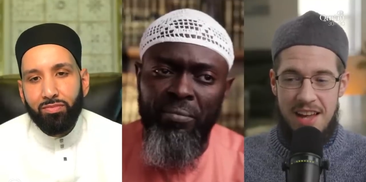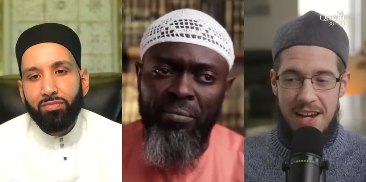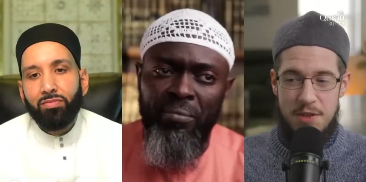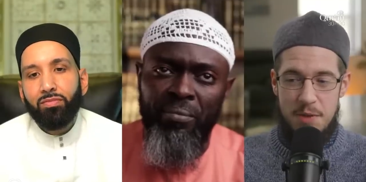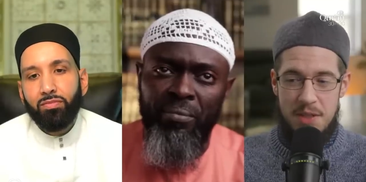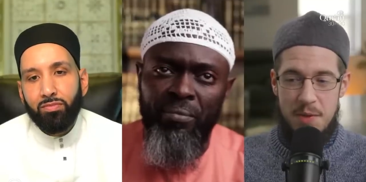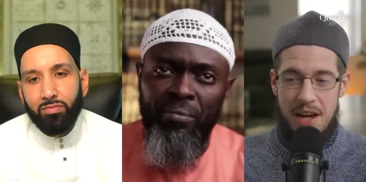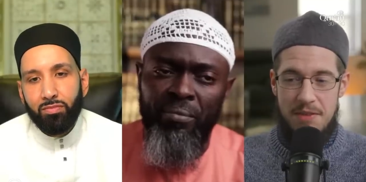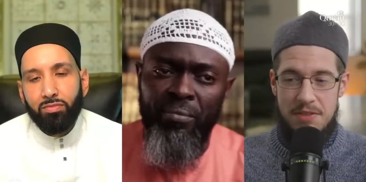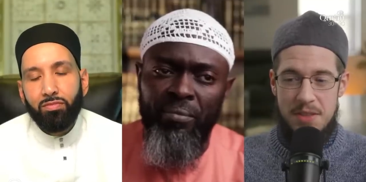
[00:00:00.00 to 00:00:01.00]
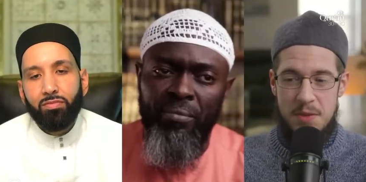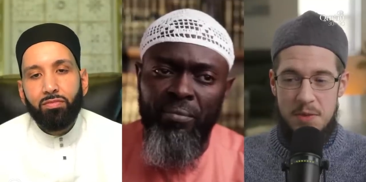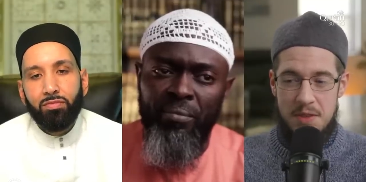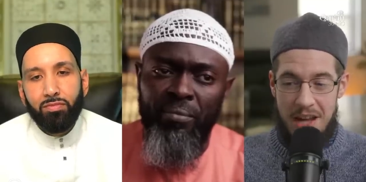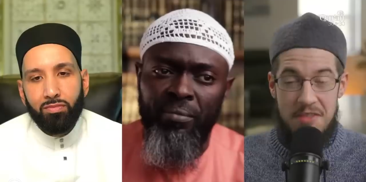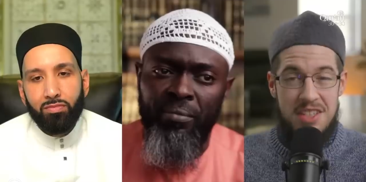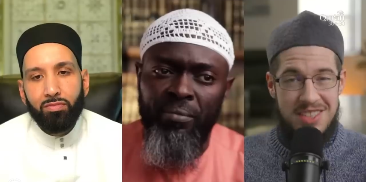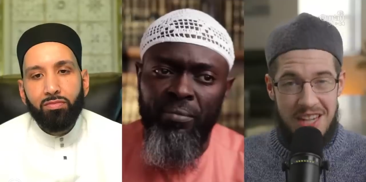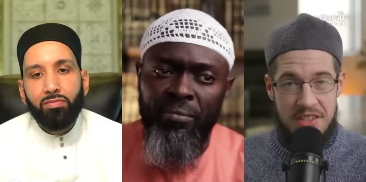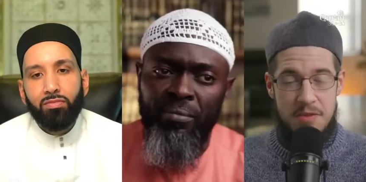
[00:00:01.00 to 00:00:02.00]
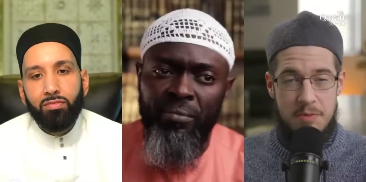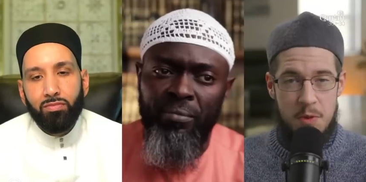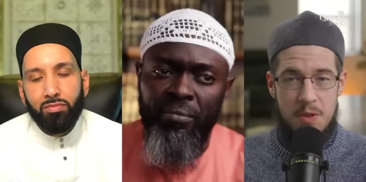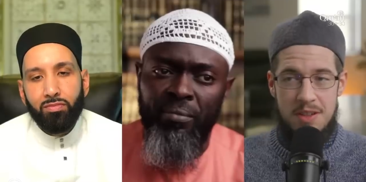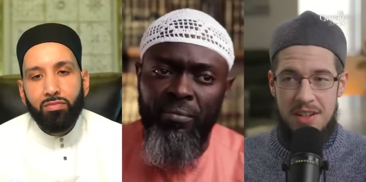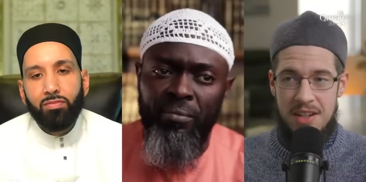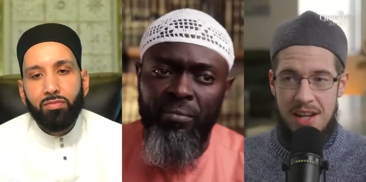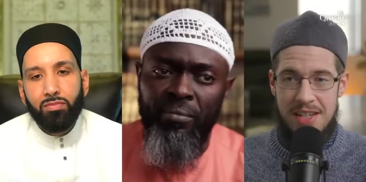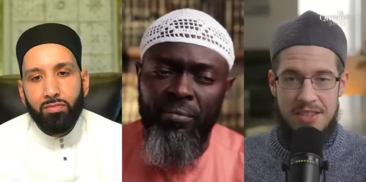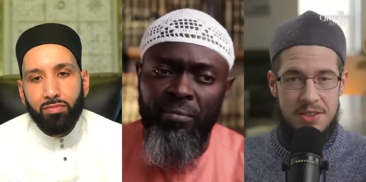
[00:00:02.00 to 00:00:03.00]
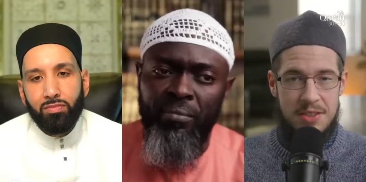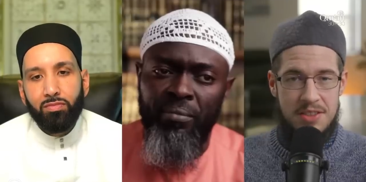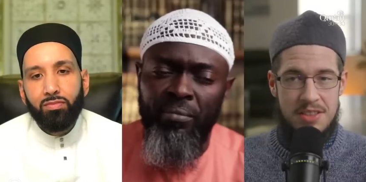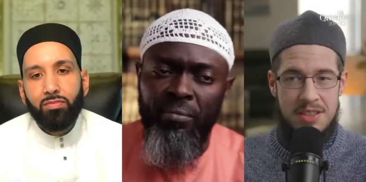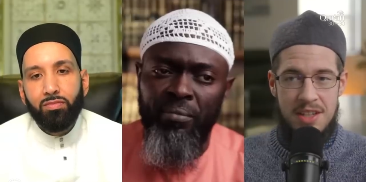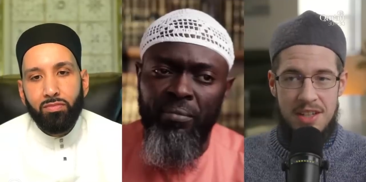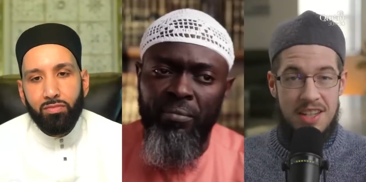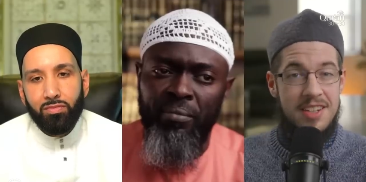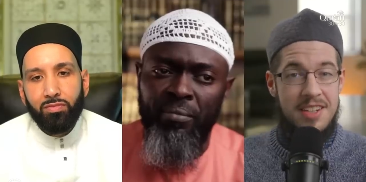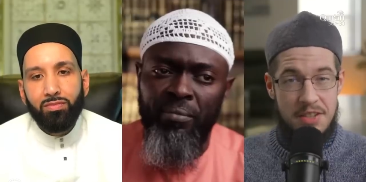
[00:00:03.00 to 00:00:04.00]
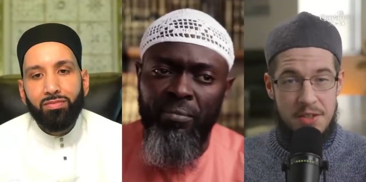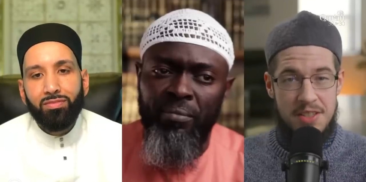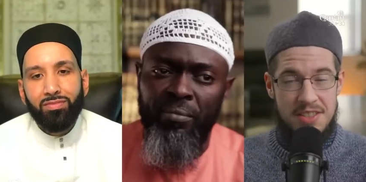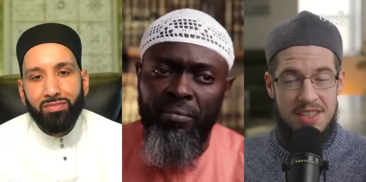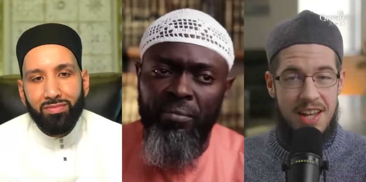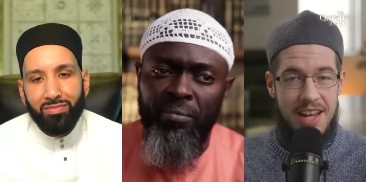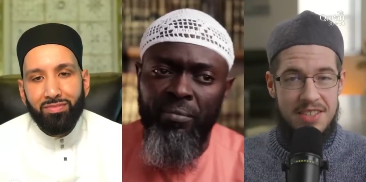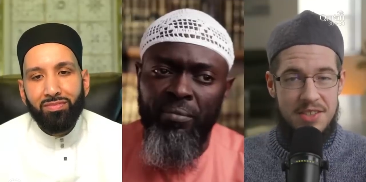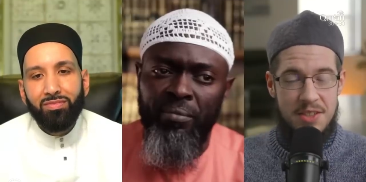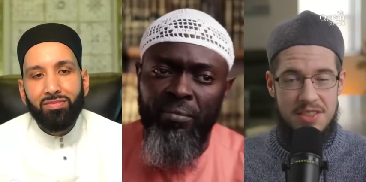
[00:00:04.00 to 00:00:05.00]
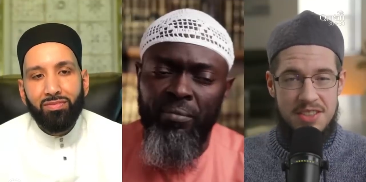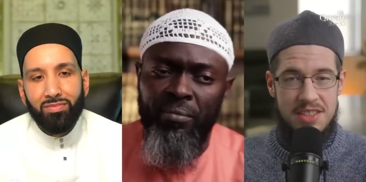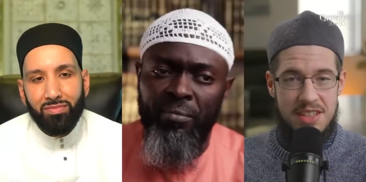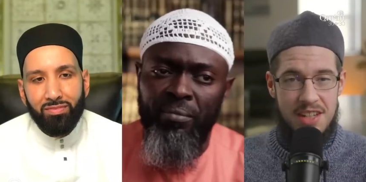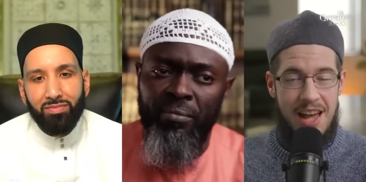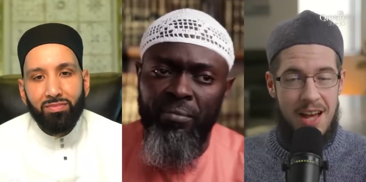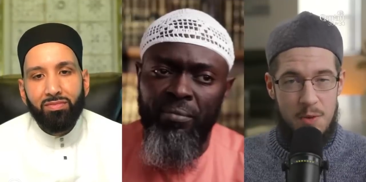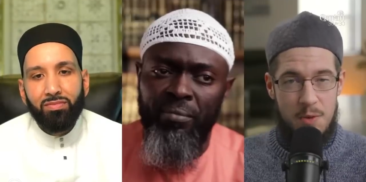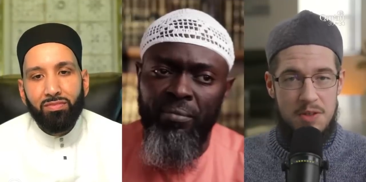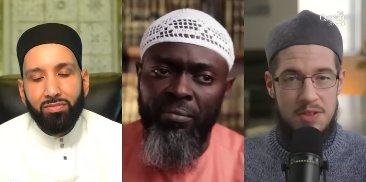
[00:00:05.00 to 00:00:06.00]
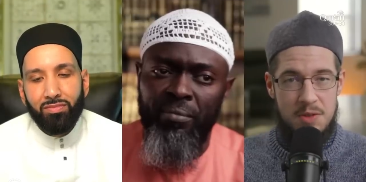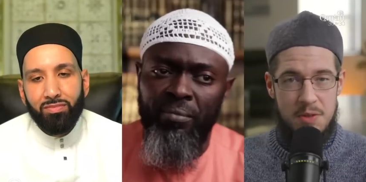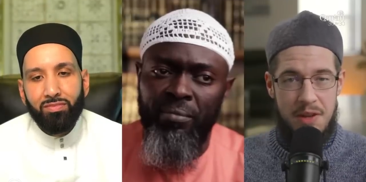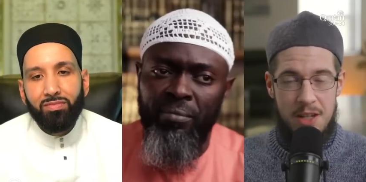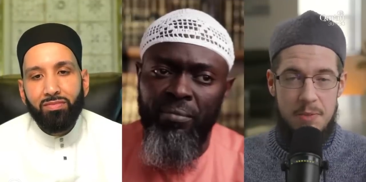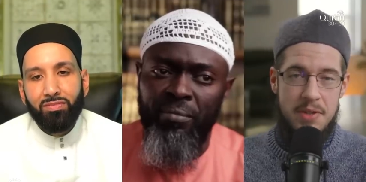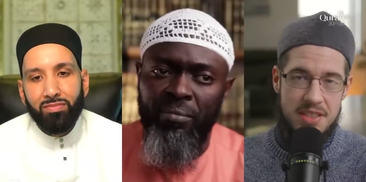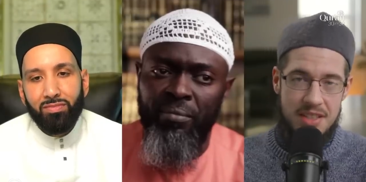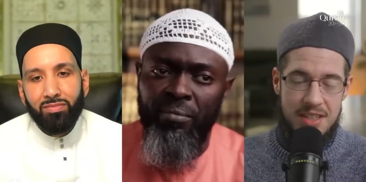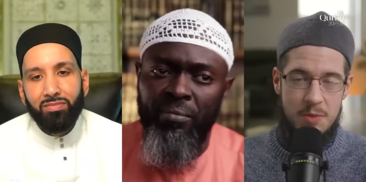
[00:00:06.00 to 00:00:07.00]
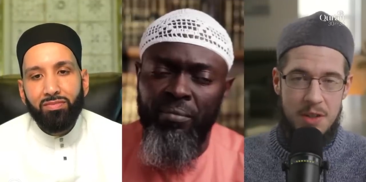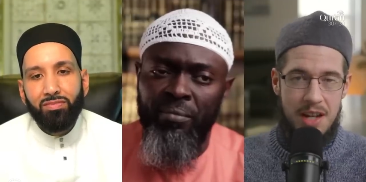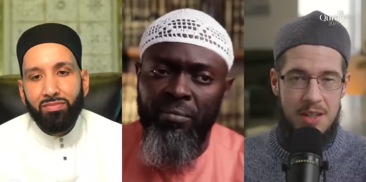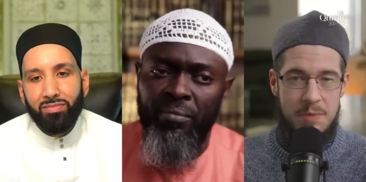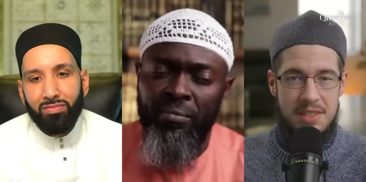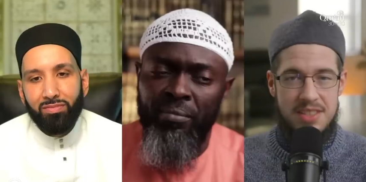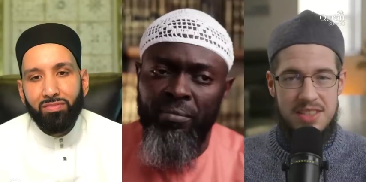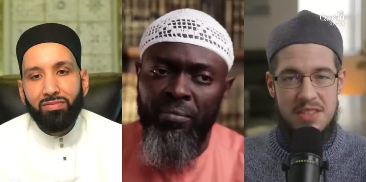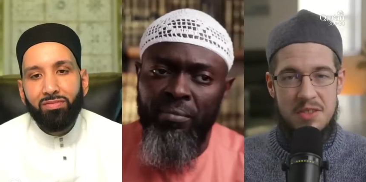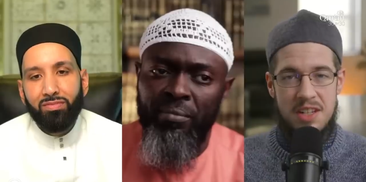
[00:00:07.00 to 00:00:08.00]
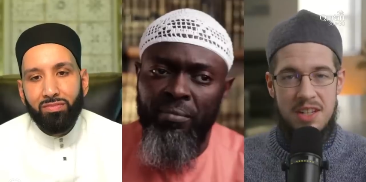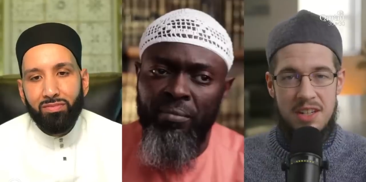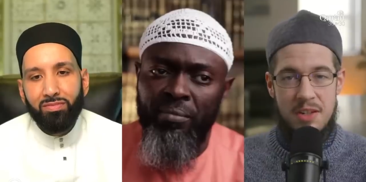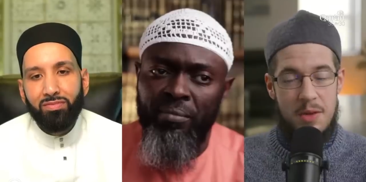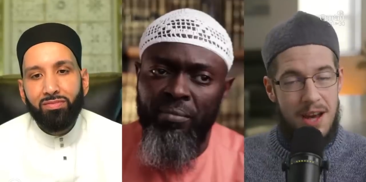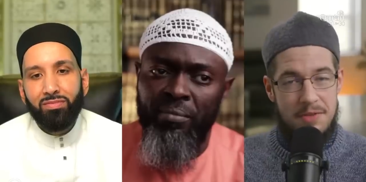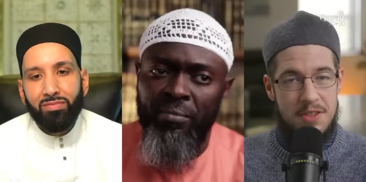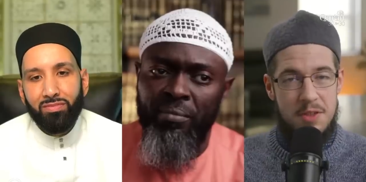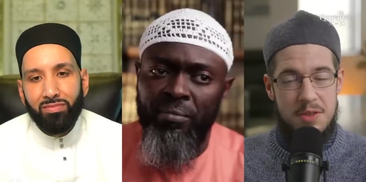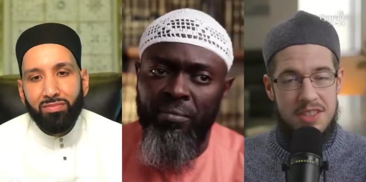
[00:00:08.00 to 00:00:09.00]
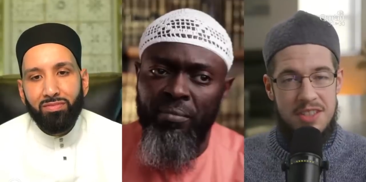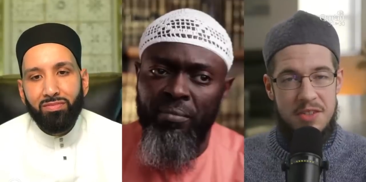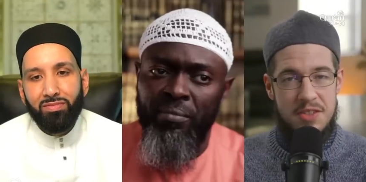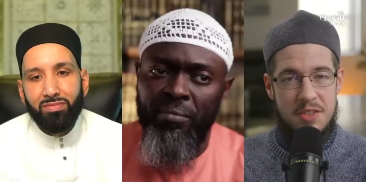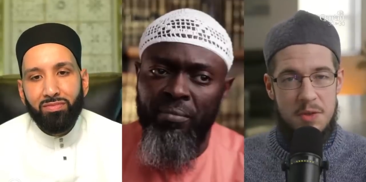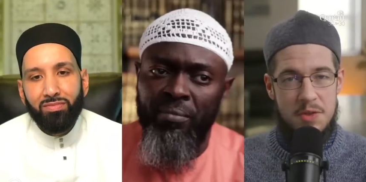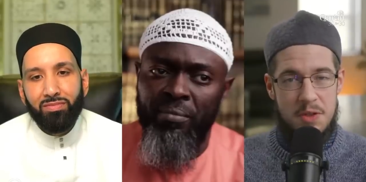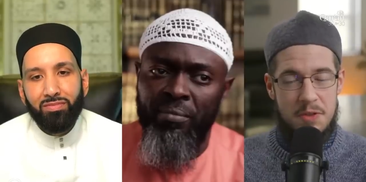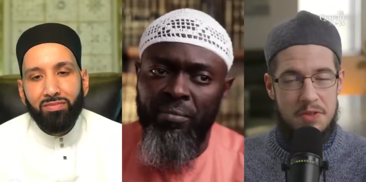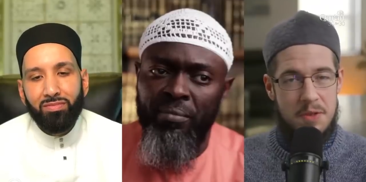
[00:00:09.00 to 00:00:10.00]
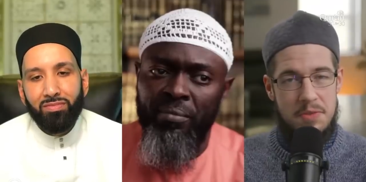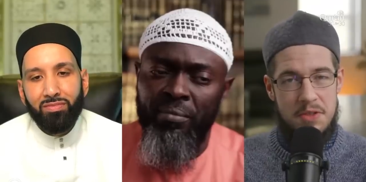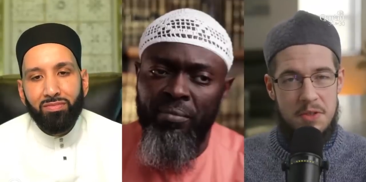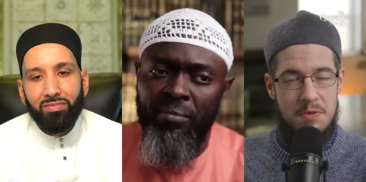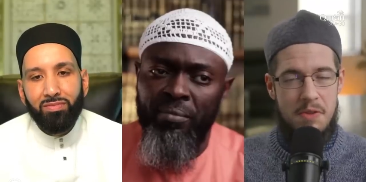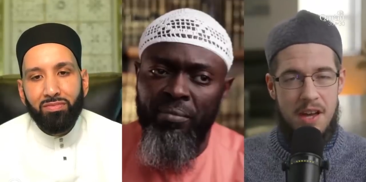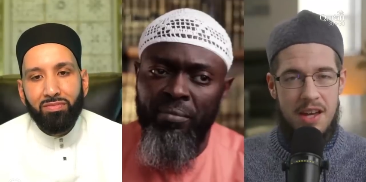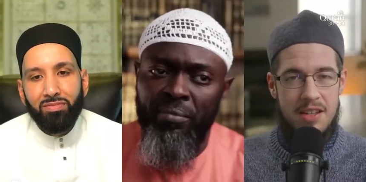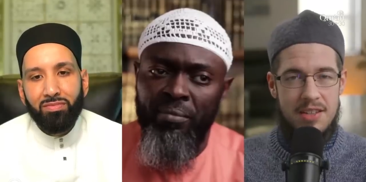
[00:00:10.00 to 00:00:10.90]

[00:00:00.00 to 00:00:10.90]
Speaker 1: actually you have to have an intention for, and it has certain conditions and it has certain outward sort of elements and inward elements, and you you have to do it, and there's no sort of substitute for that.